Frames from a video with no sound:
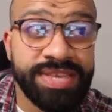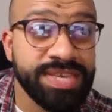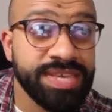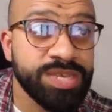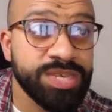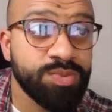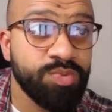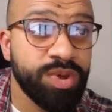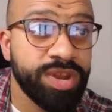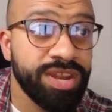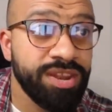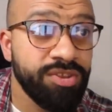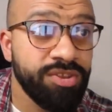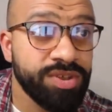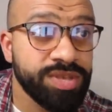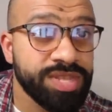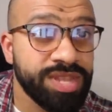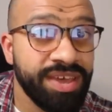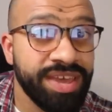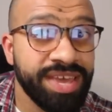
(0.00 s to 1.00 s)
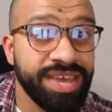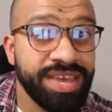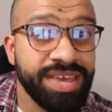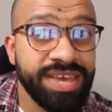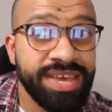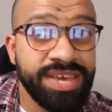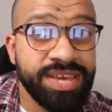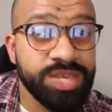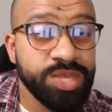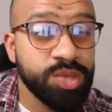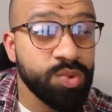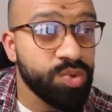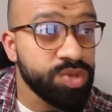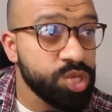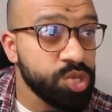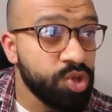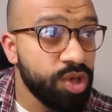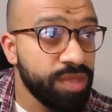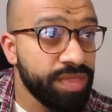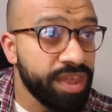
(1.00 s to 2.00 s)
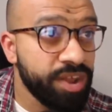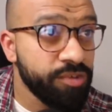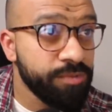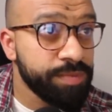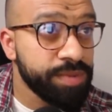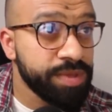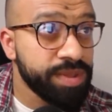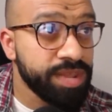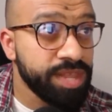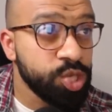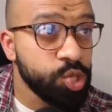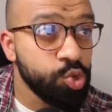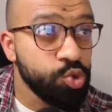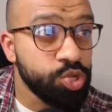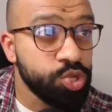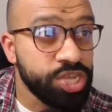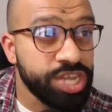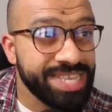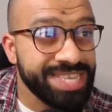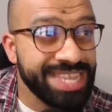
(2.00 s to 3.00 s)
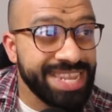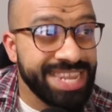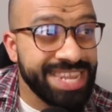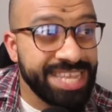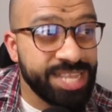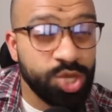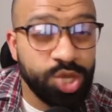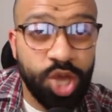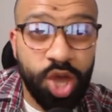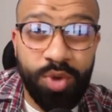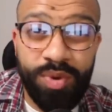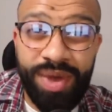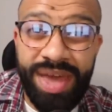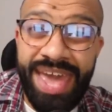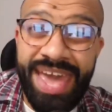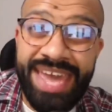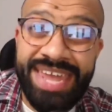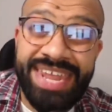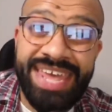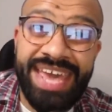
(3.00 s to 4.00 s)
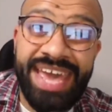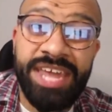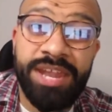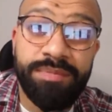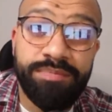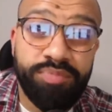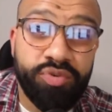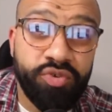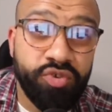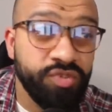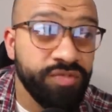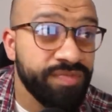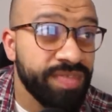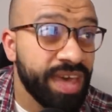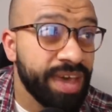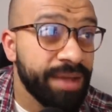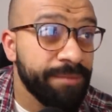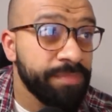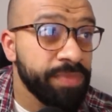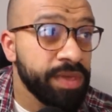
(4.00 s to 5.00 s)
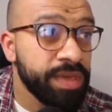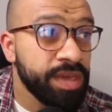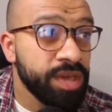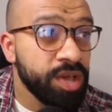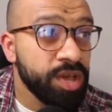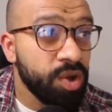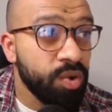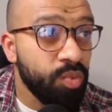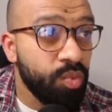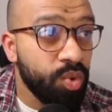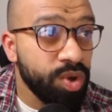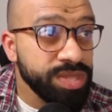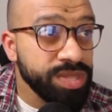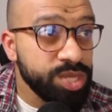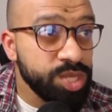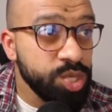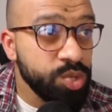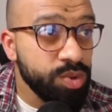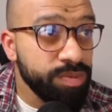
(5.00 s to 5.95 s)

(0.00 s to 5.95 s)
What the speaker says: is what it looks like. So once you've got that open, you just need to go ahead and approve that. Once you